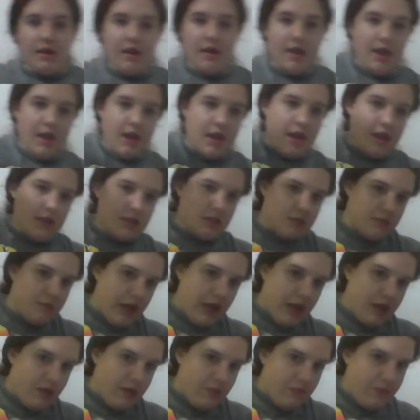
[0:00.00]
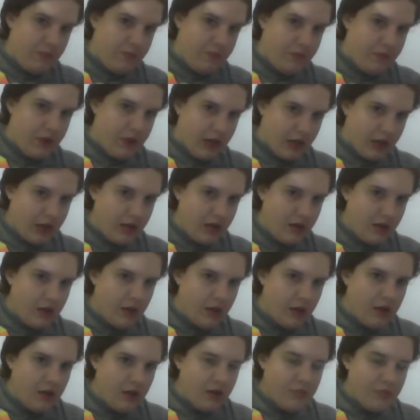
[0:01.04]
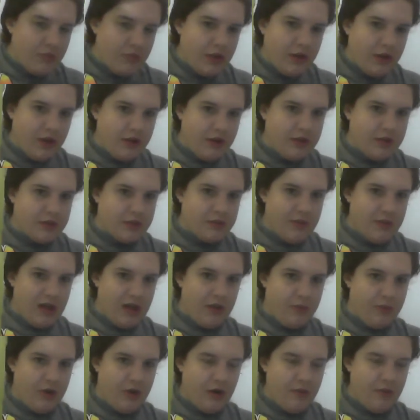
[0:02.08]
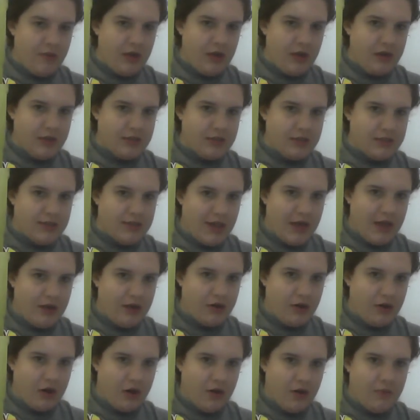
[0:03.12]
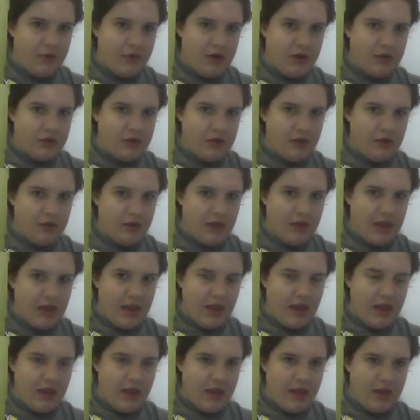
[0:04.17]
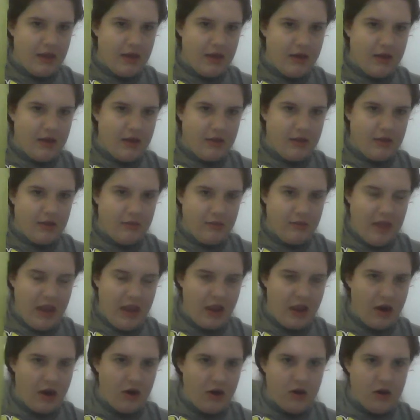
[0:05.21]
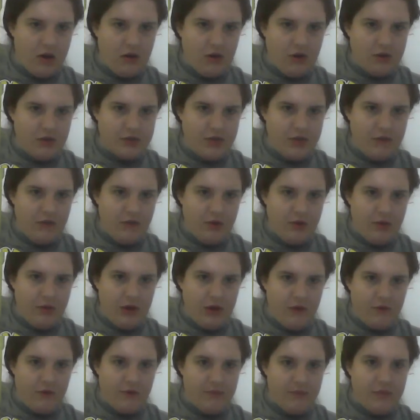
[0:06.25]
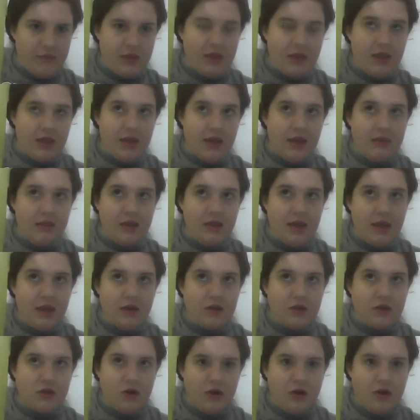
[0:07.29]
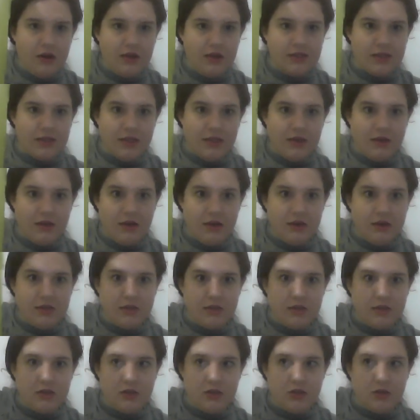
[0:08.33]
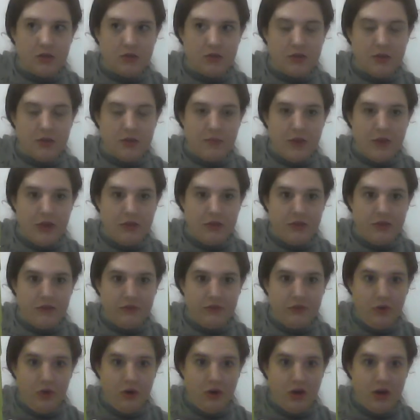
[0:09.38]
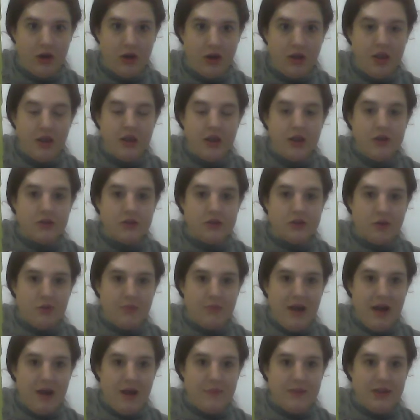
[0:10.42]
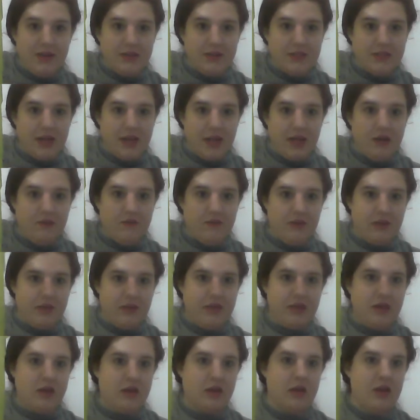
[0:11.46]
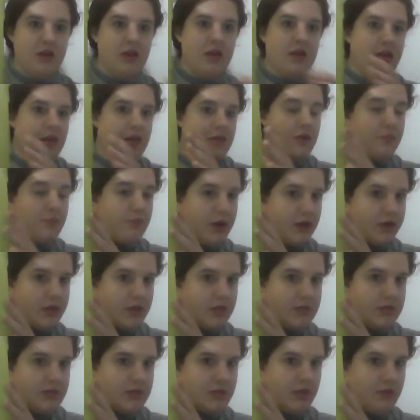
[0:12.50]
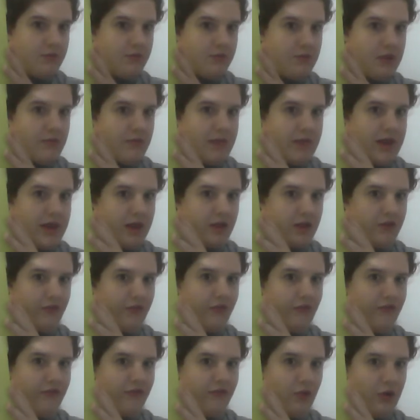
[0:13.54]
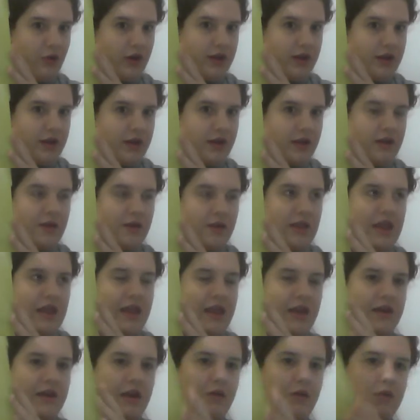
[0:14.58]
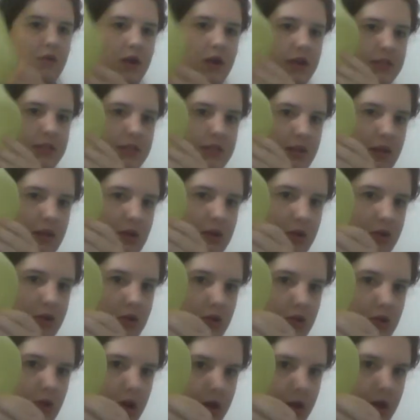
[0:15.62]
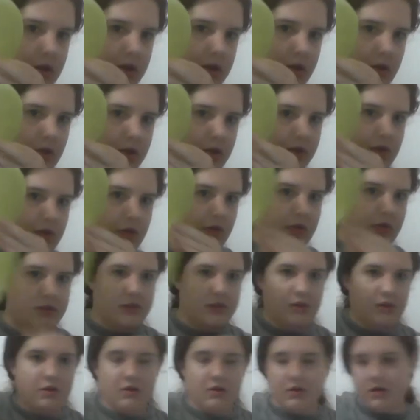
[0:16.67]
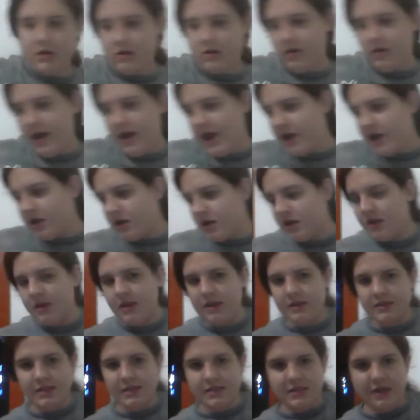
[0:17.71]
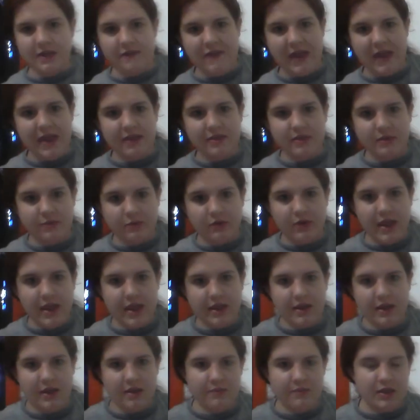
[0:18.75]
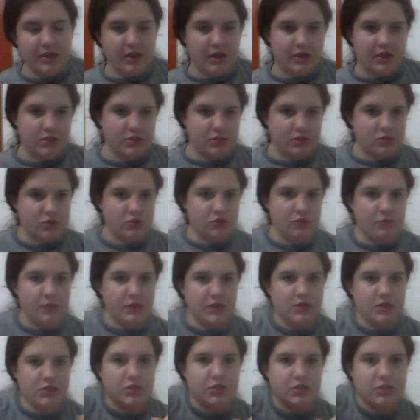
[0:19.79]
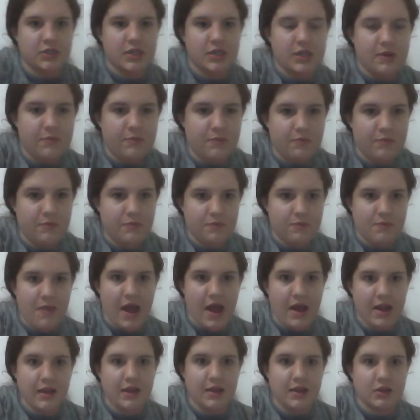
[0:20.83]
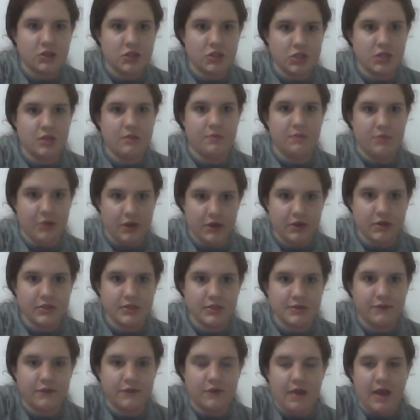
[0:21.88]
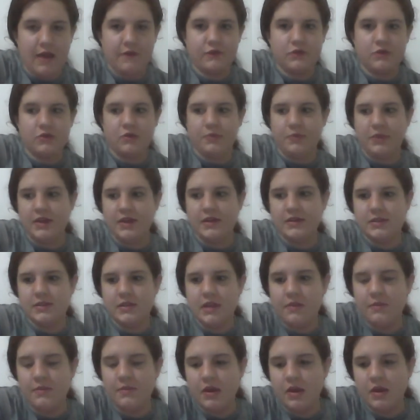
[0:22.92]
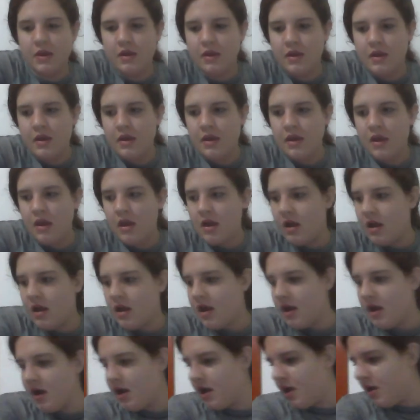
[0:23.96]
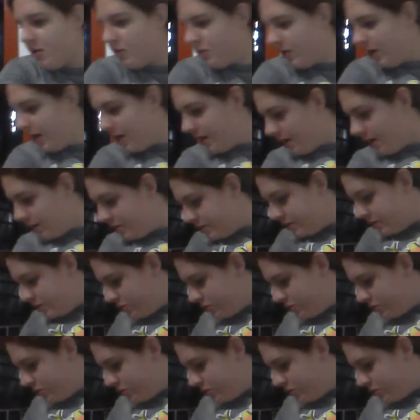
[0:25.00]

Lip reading: I had to buy a bucket because my apartment is not carpeted and hair goes everywhere from me and the hedgehogs and dust shows up on the floor, so mopping is kind of a thing. The bucket set me back 40, and I wanted to get a good quality one that wasn't gonna crack, since I've had them crack on me and it's stupid to just keep buying cheap buckets if you have to replace them. What else